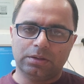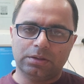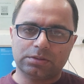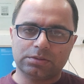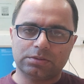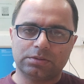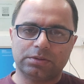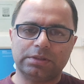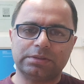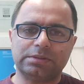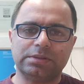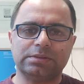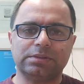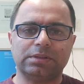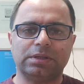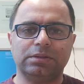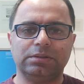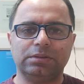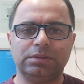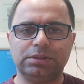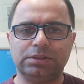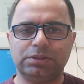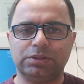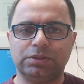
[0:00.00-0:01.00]
So this is
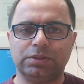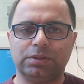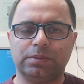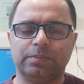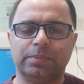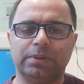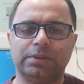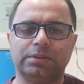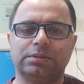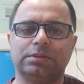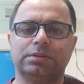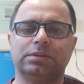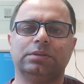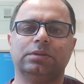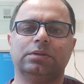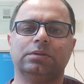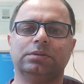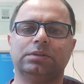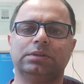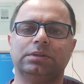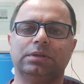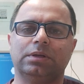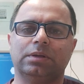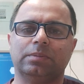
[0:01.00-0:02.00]
initial bit,
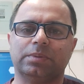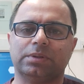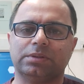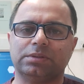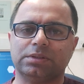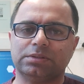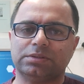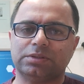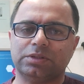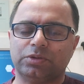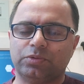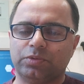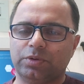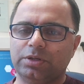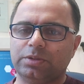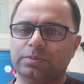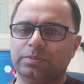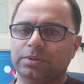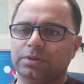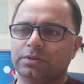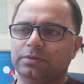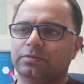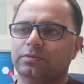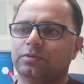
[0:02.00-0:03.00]
the emergency
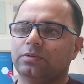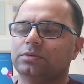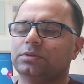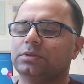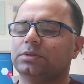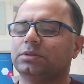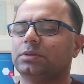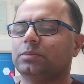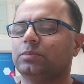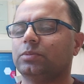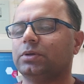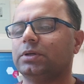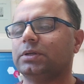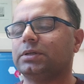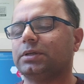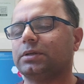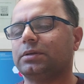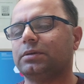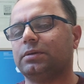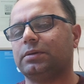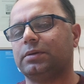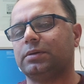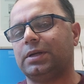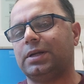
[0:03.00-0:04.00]
treatment for the
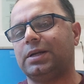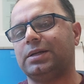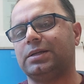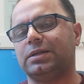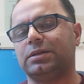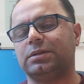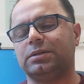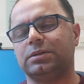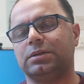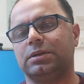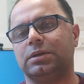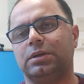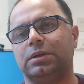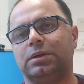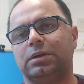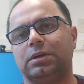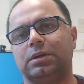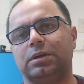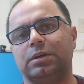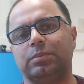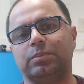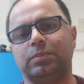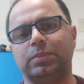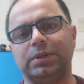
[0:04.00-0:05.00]
thrombolytic related
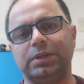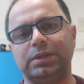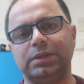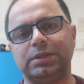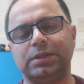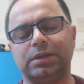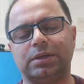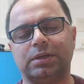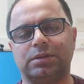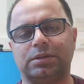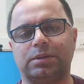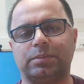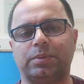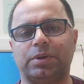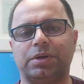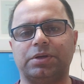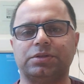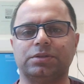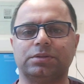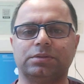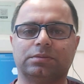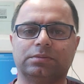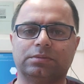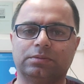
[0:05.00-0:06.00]
bleeding in the
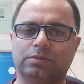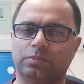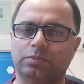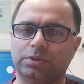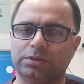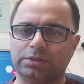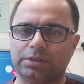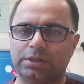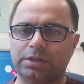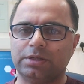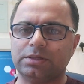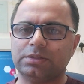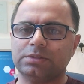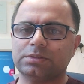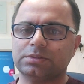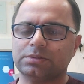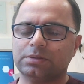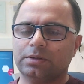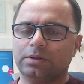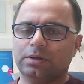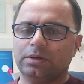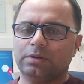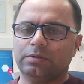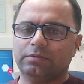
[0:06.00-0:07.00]
patient, which is
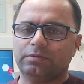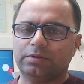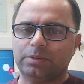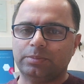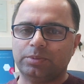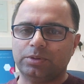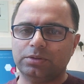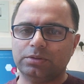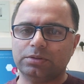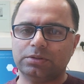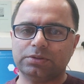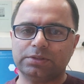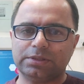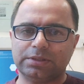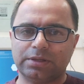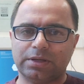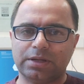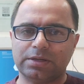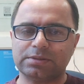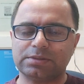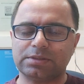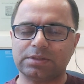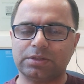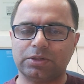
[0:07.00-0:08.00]
fibrinogen
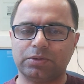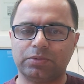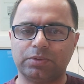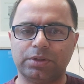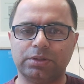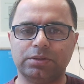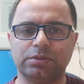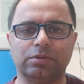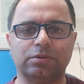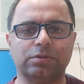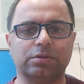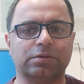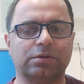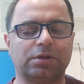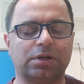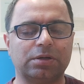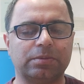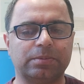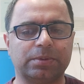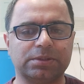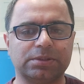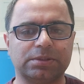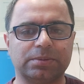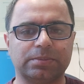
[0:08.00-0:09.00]
concentrate or
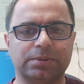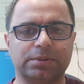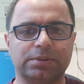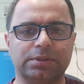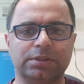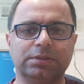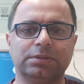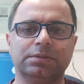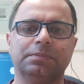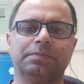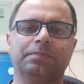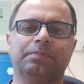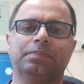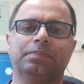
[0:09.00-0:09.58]
cryoprecipitate,